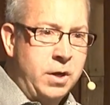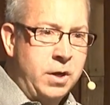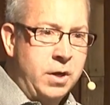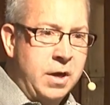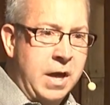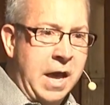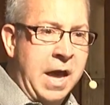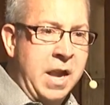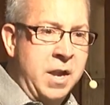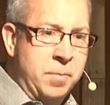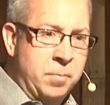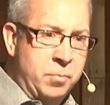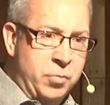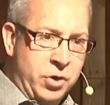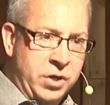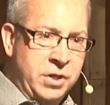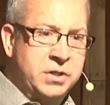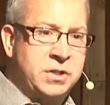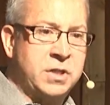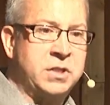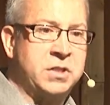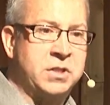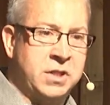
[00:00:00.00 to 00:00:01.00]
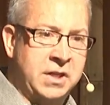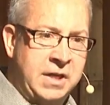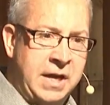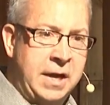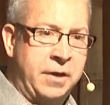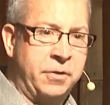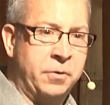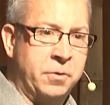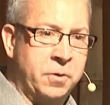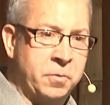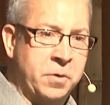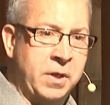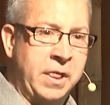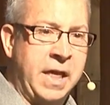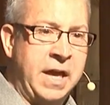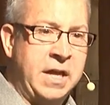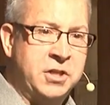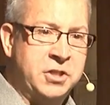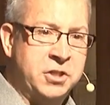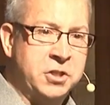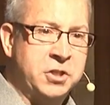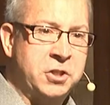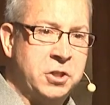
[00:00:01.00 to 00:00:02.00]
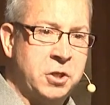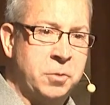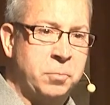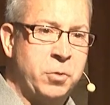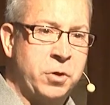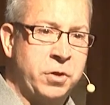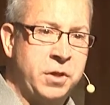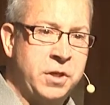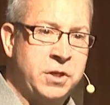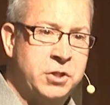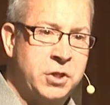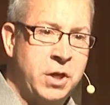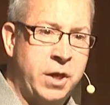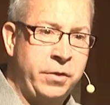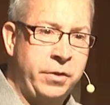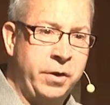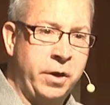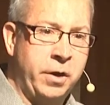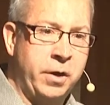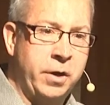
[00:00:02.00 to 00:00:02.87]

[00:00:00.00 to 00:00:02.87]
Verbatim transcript: and it brings us together in relationship with each other.